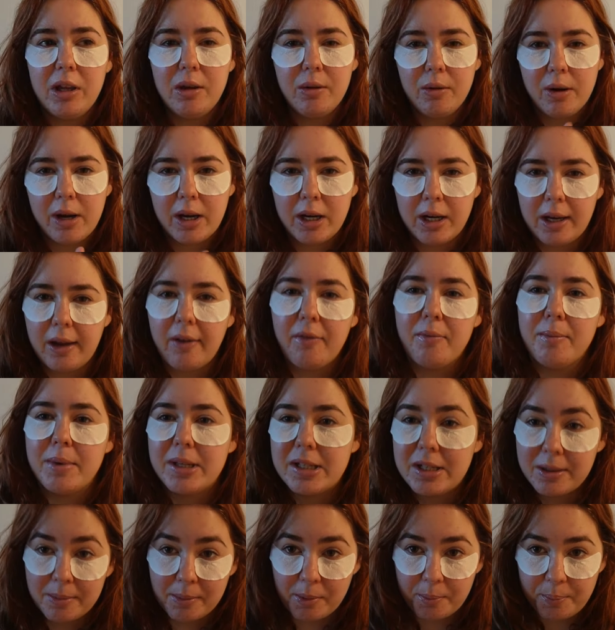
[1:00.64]
you can give me
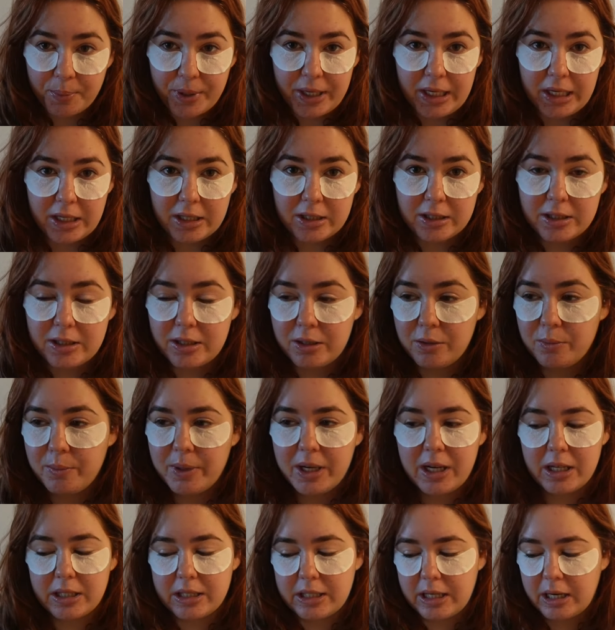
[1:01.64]
some opinions too,
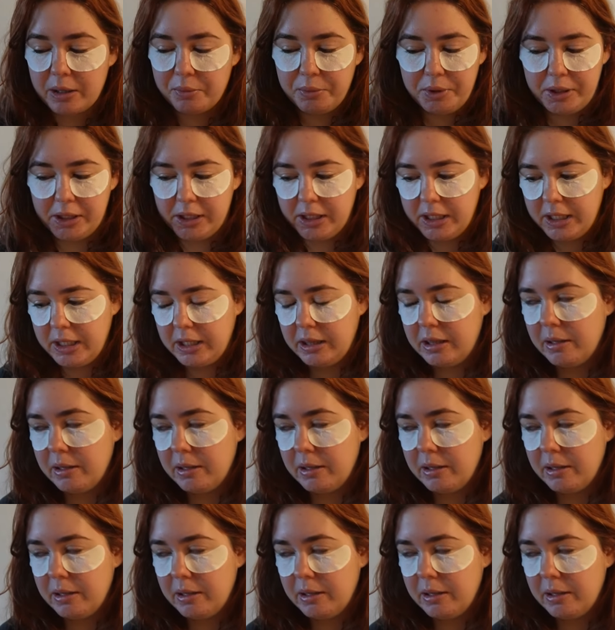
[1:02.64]
because I really need